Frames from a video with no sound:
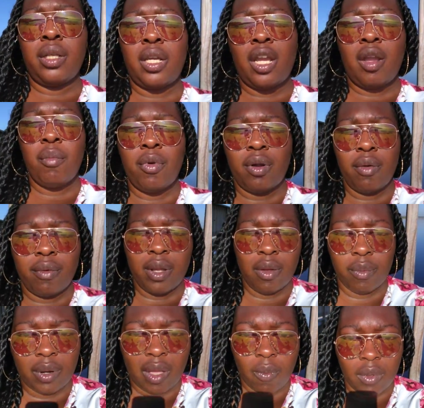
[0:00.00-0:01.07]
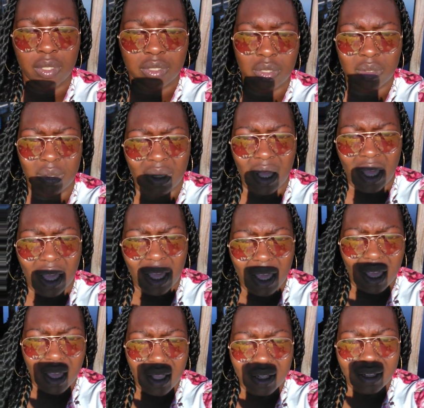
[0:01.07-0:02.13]
the camera around when I want to.
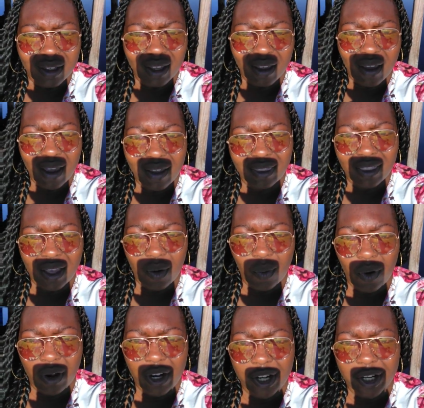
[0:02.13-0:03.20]
Look at that one.